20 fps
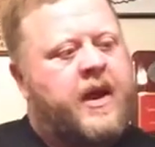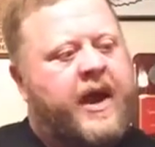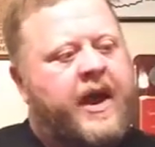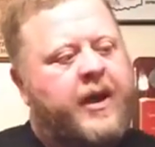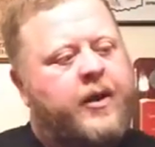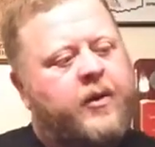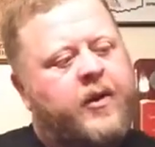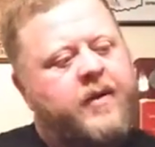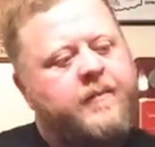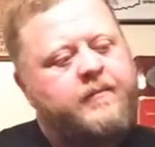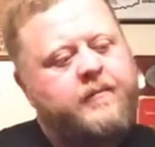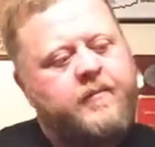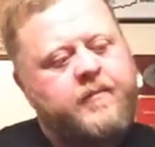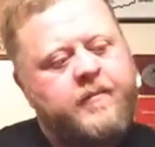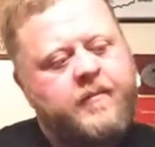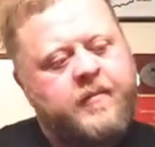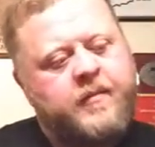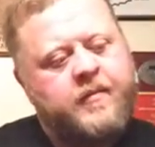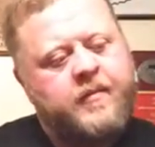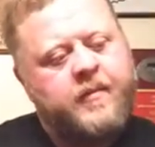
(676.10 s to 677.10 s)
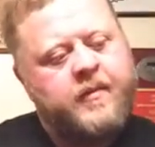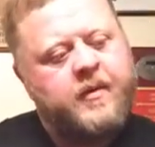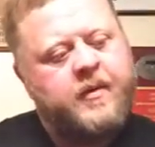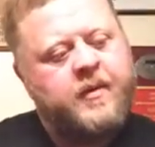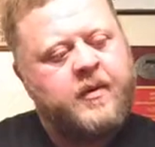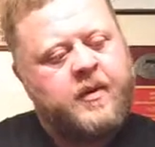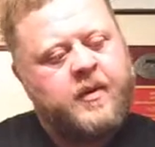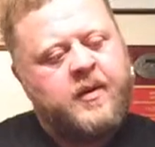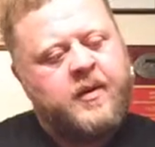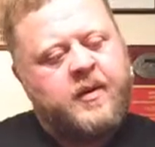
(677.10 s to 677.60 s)
high grip,
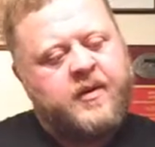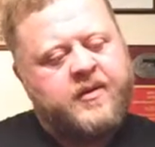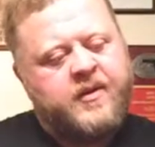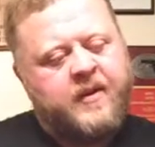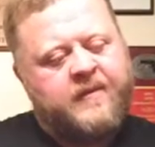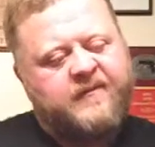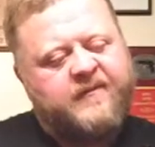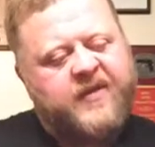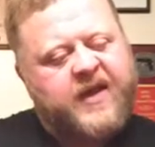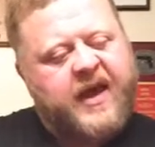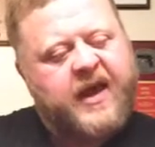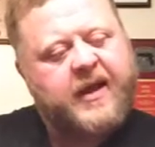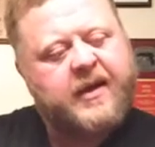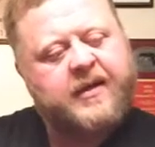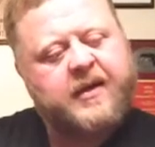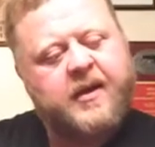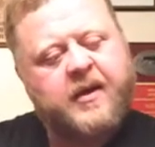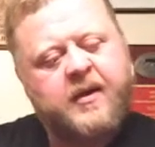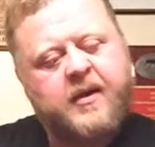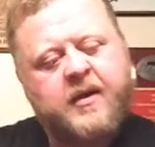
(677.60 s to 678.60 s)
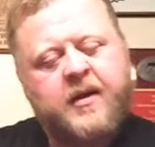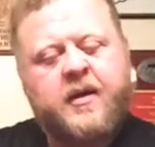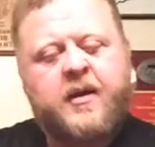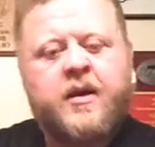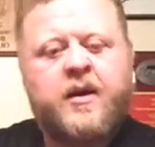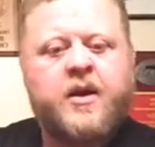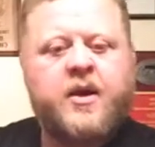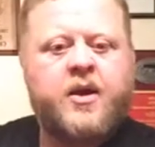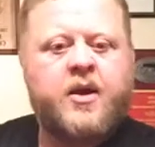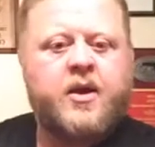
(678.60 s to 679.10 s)
thumb flagged,
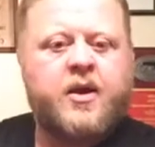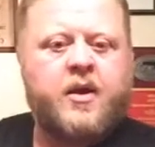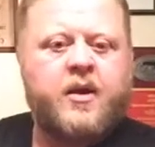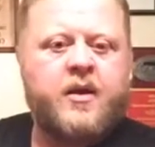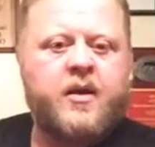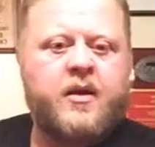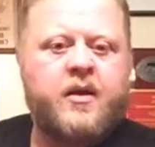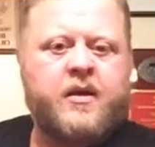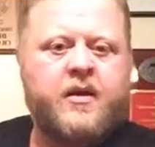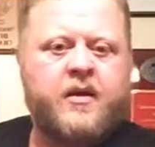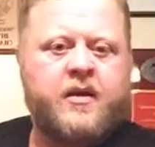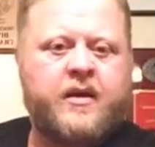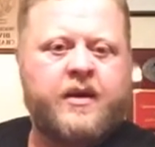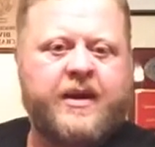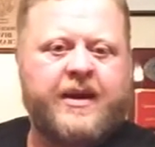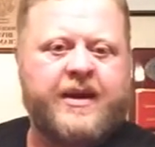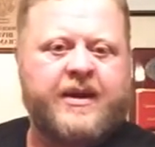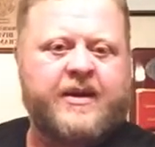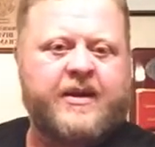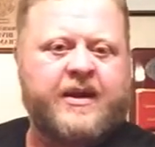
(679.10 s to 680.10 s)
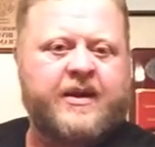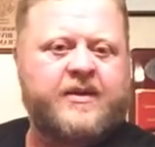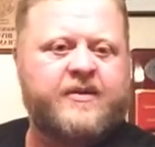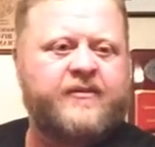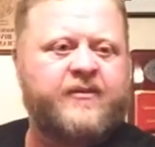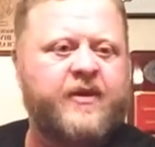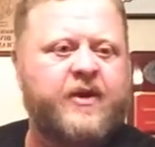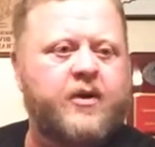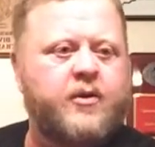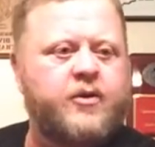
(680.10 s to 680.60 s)
index
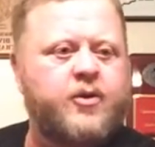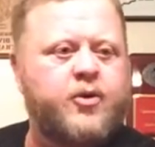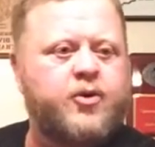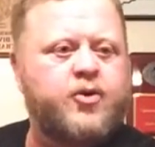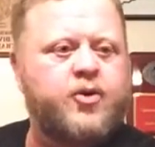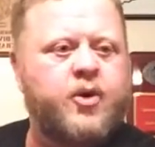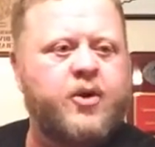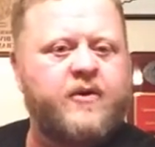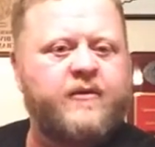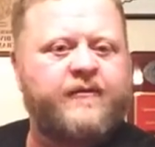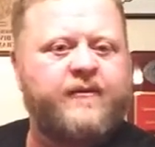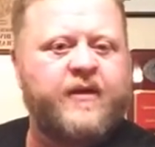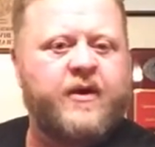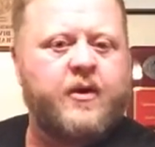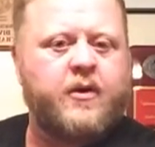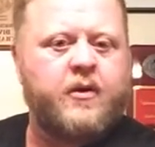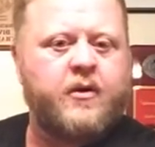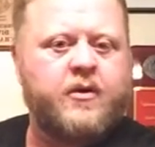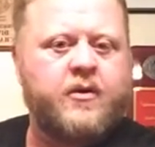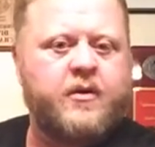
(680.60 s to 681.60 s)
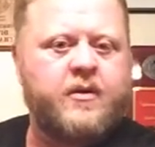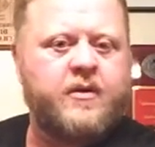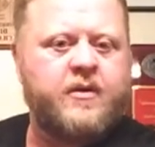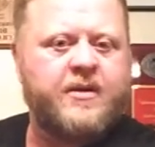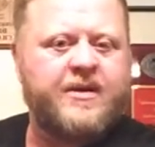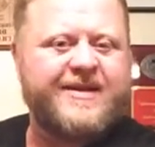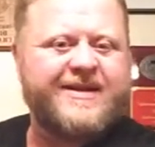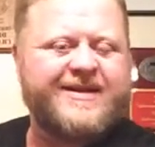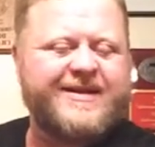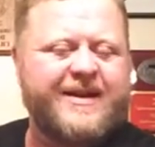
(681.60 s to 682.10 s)
finger, your trigger finger,
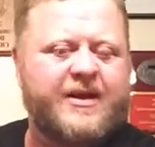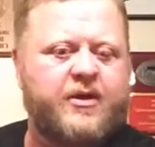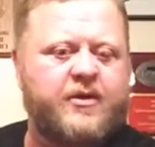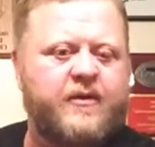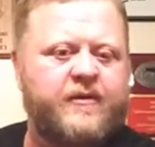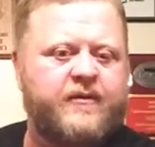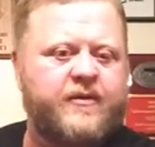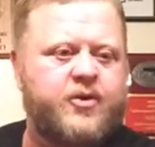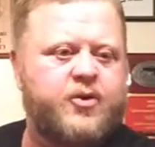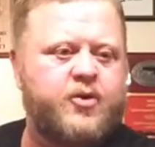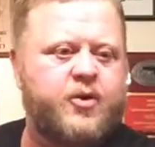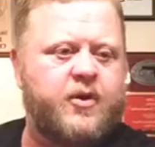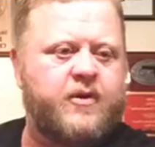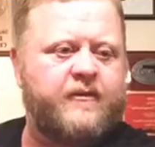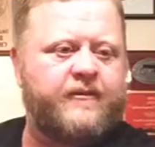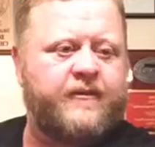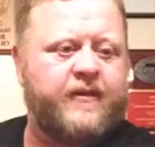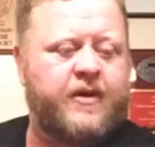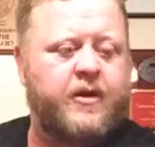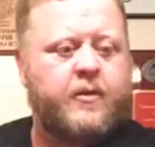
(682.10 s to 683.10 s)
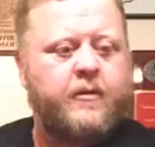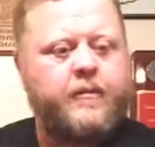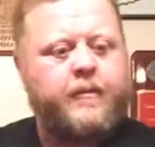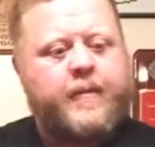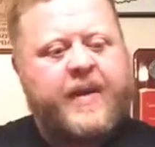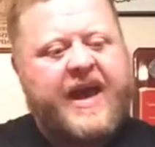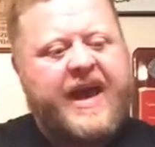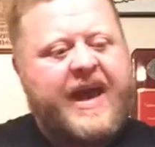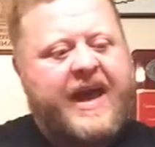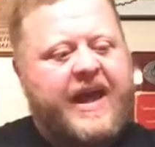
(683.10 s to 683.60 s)
the center of the trigger finger
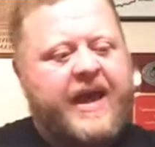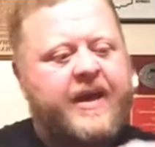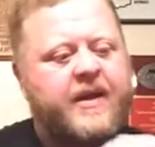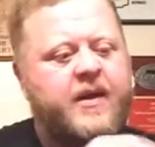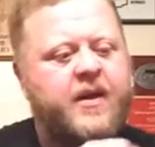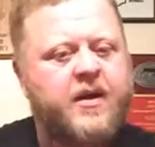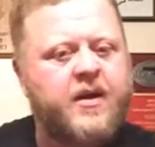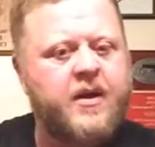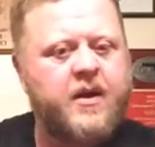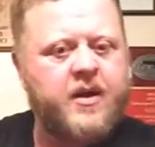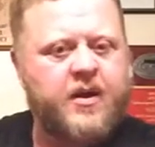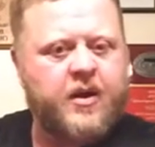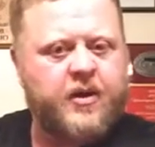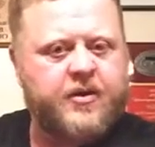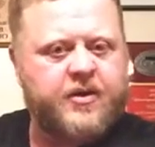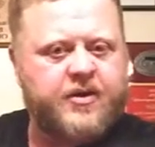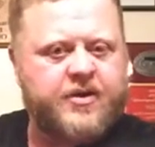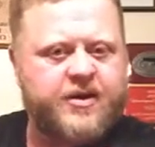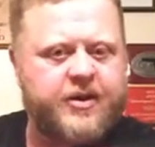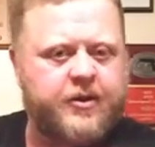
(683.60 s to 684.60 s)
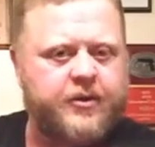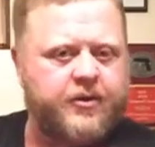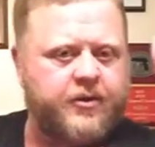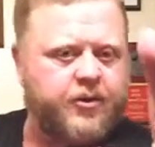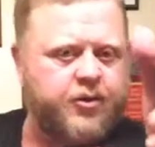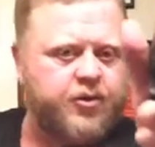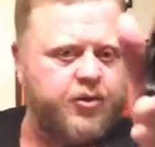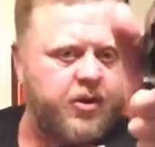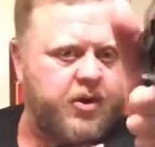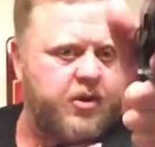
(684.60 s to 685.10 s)
pad on the center of
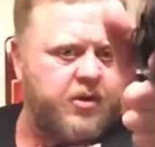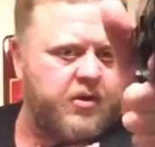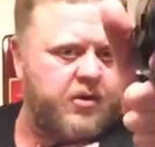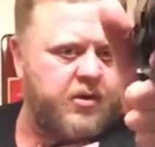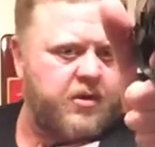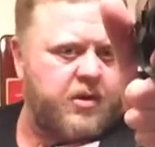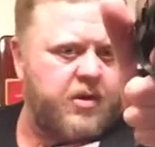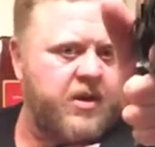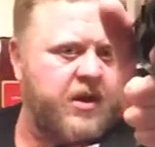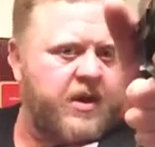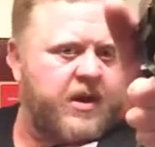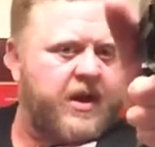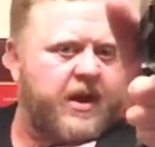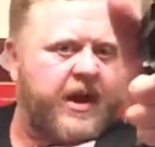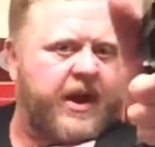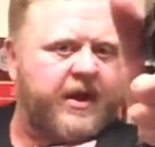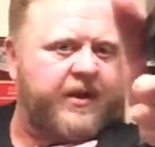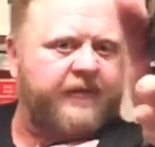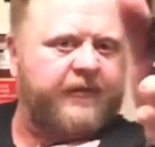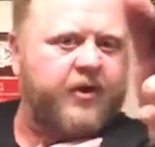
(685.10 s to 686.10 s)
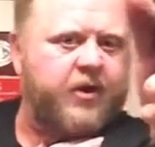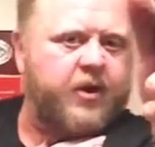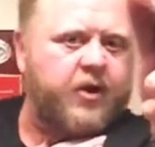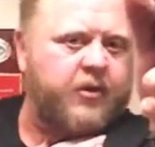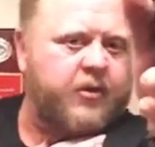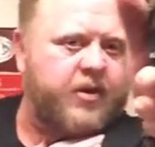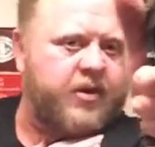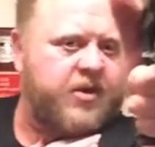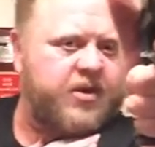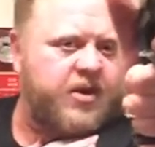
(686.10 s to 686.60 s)
the trigger. And if you
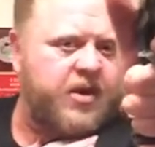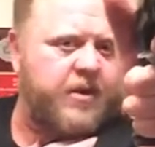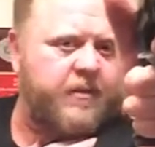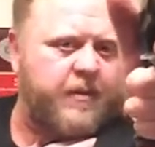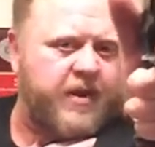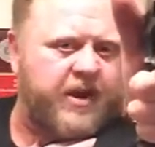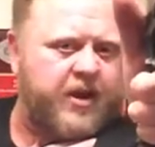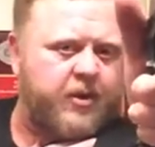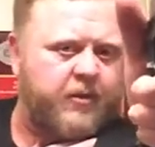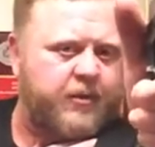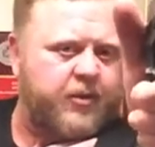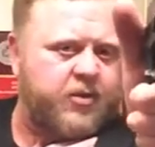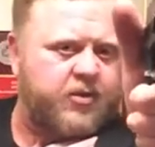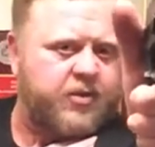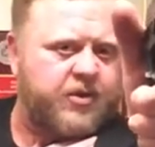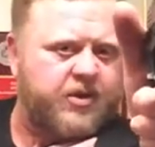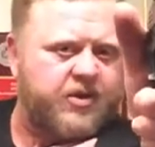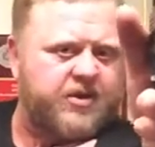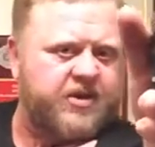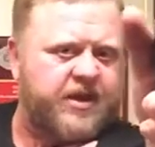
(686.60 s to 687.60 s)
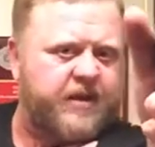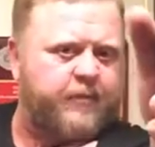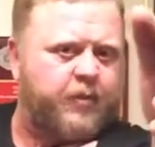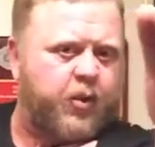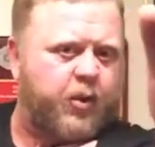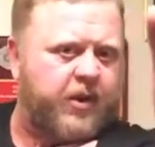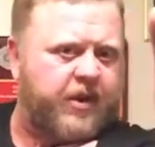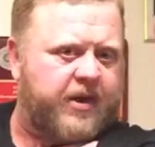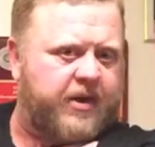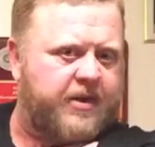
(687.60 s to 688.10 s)
notice, my elbow is going to stay
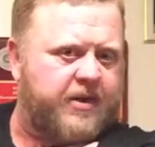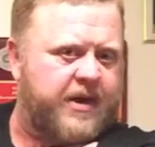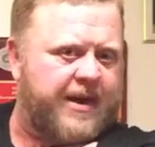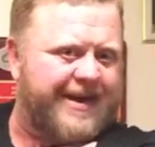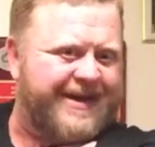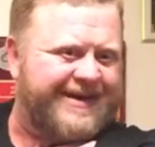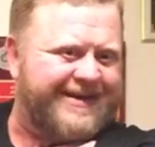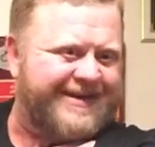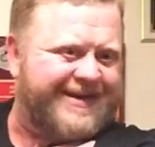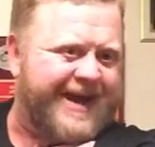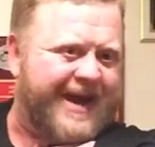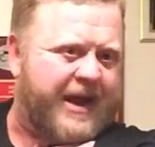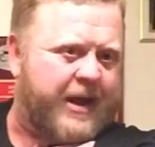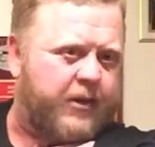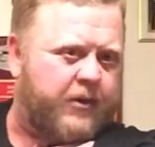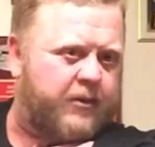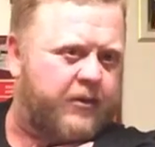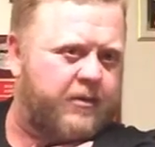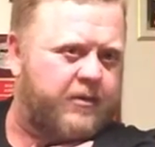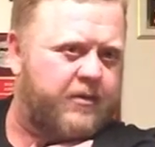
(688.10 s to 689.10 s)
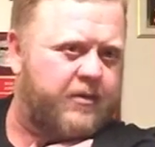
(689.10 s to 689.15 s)
pointed down.